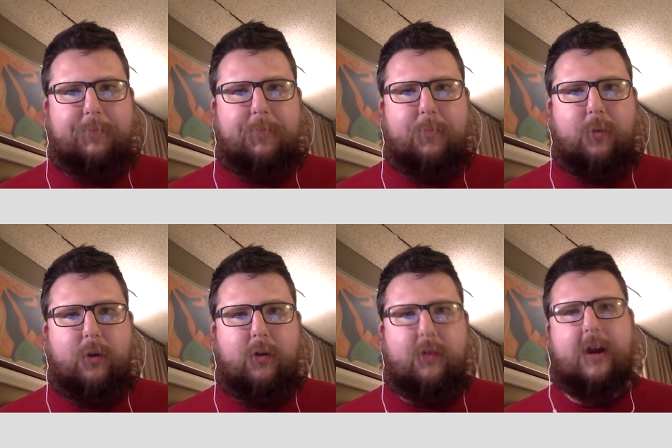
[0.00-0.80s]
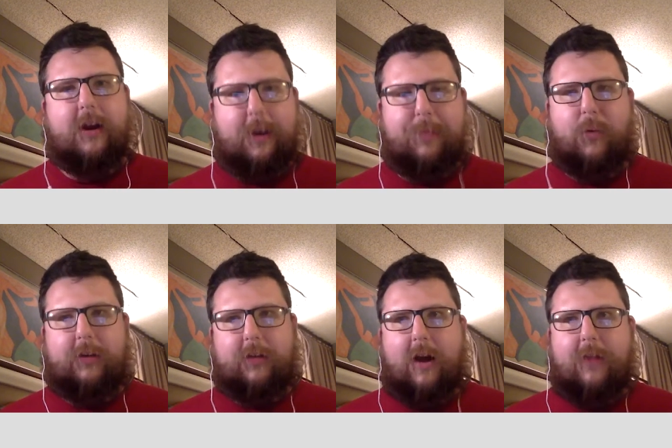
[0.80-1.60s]
we'll take a couple
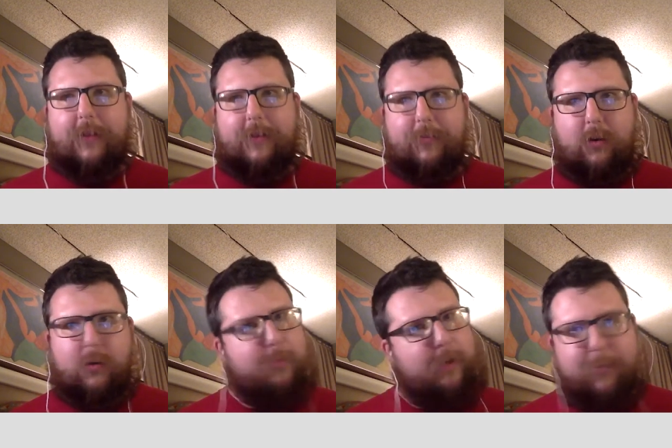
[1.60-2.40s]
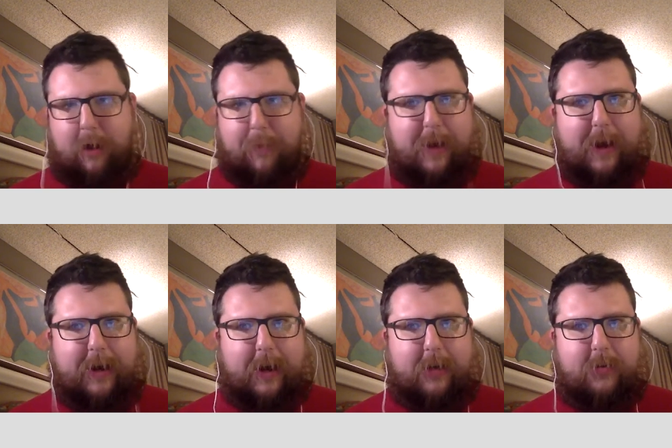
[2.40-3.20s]
weeks off and we'll get right back
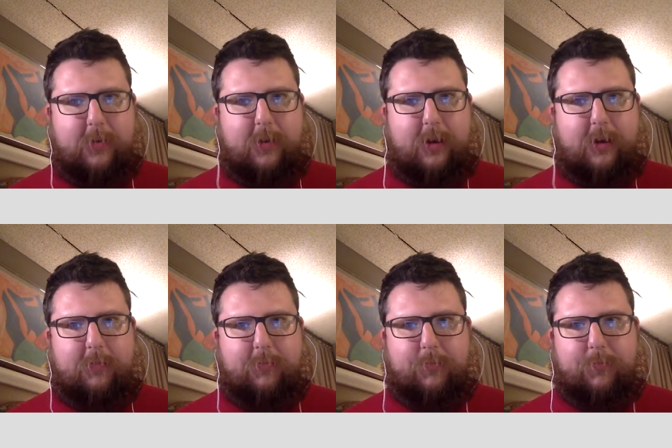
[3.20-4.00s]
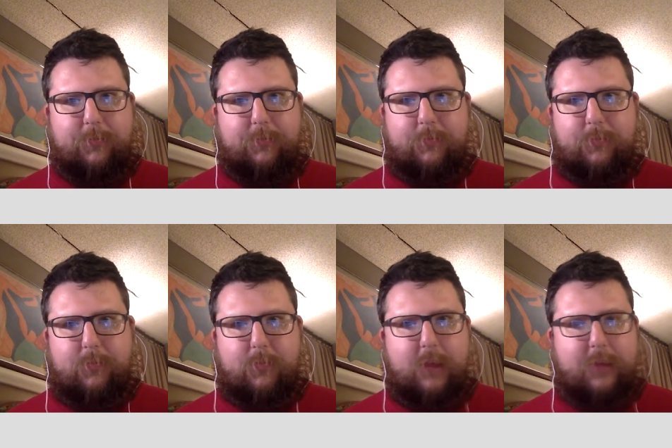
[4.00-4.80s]
at to it, and
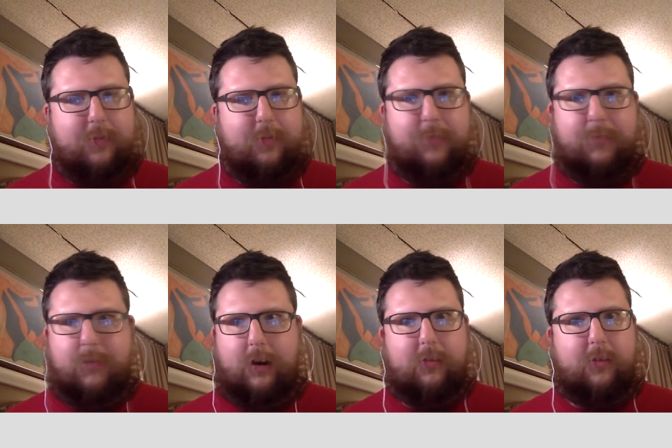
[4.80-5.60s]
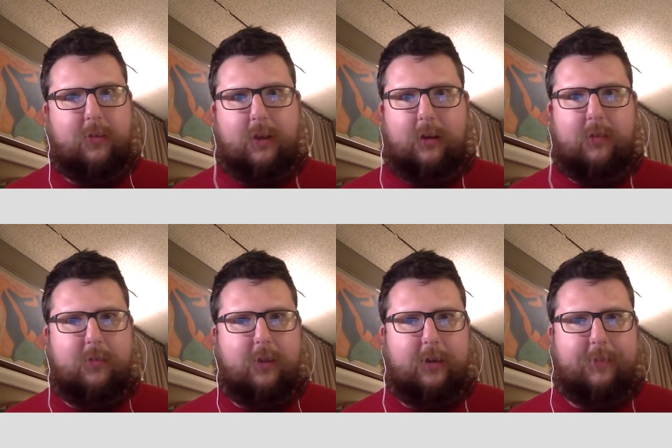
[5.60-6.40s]
unless some crazy things
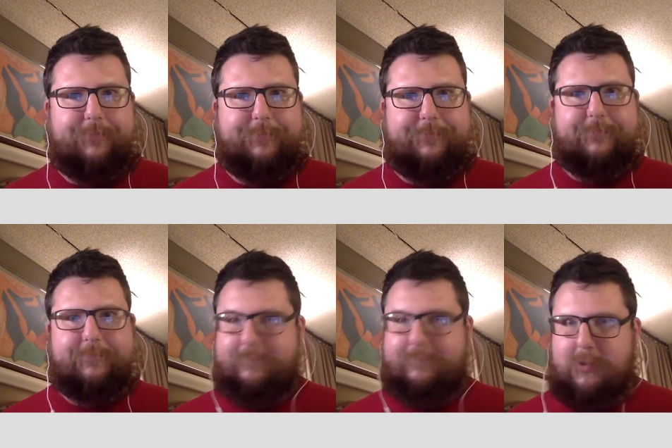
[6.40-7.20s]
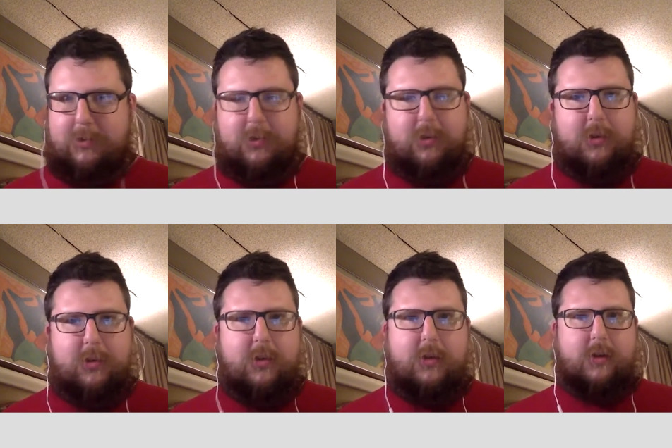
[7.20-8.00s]
like,
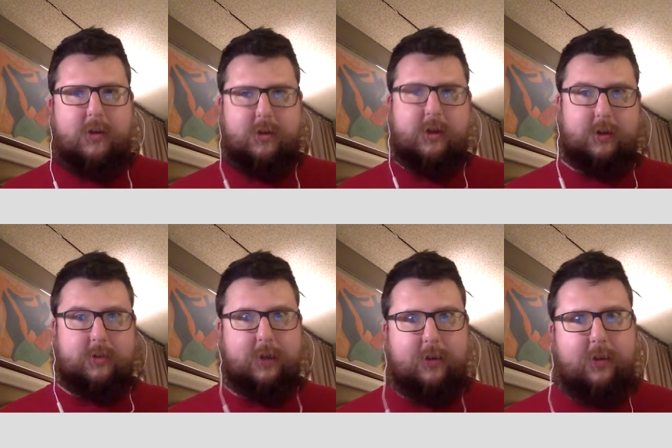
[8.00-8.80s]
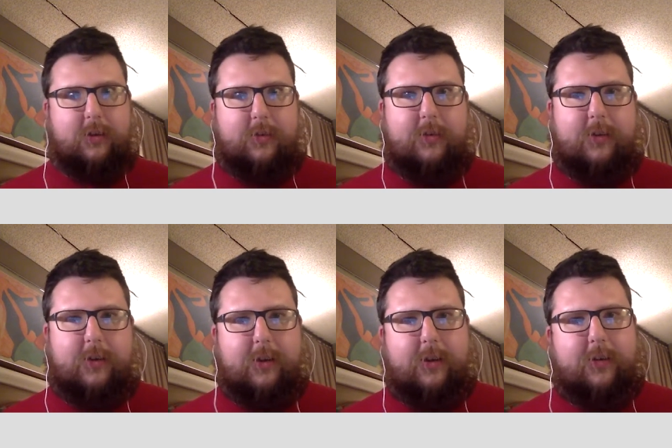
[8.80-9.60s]
I hate to say this,
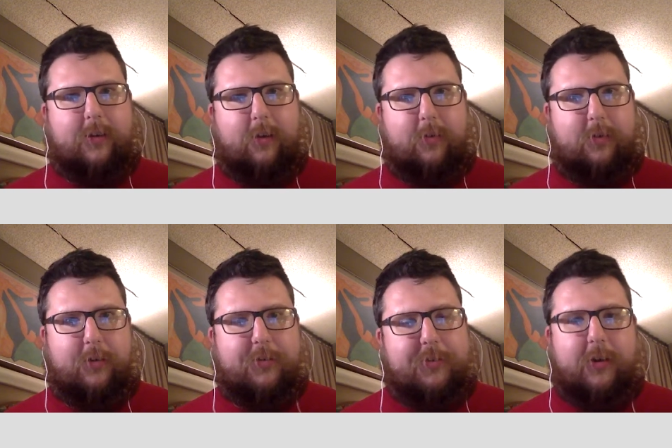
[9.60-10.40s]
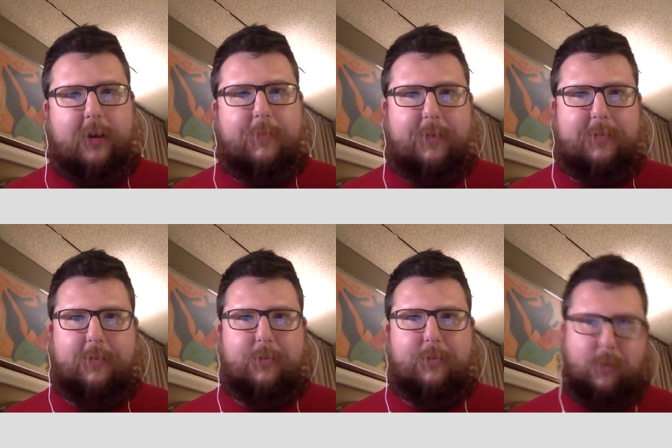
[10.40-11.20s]
and I wish I was joking, but
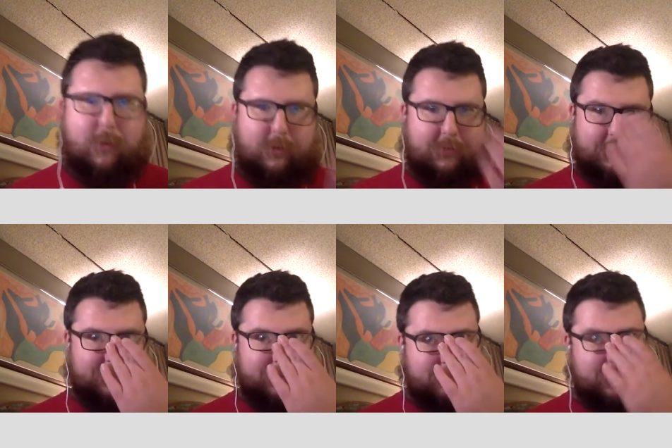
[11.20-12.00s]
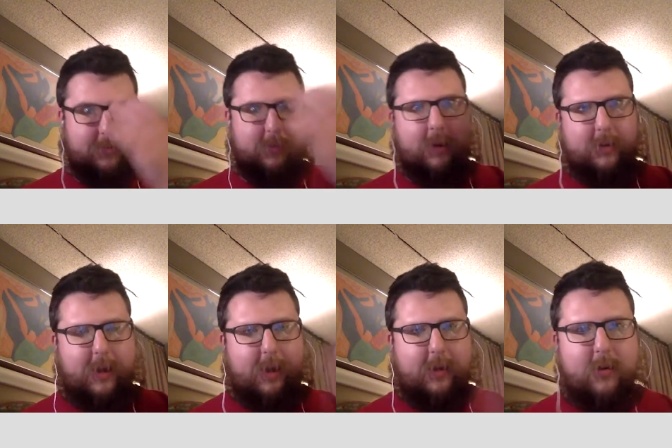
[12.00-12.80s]
civil war or something crazy like
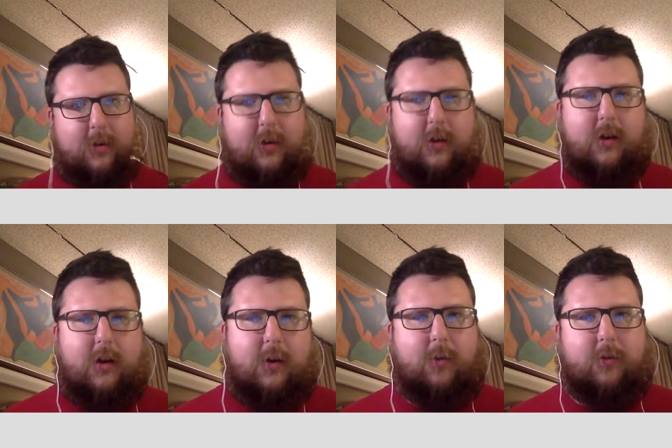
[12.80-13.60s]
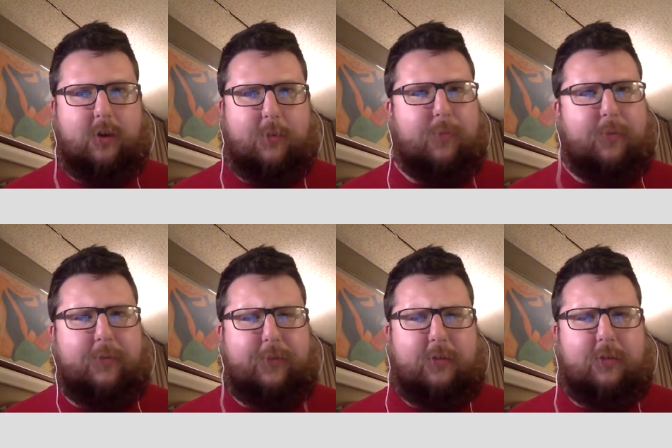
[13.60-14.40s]
that, where Trump
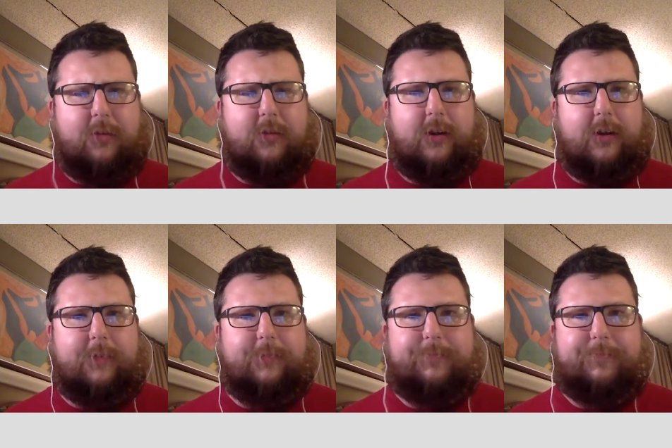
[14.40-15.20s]
refuses to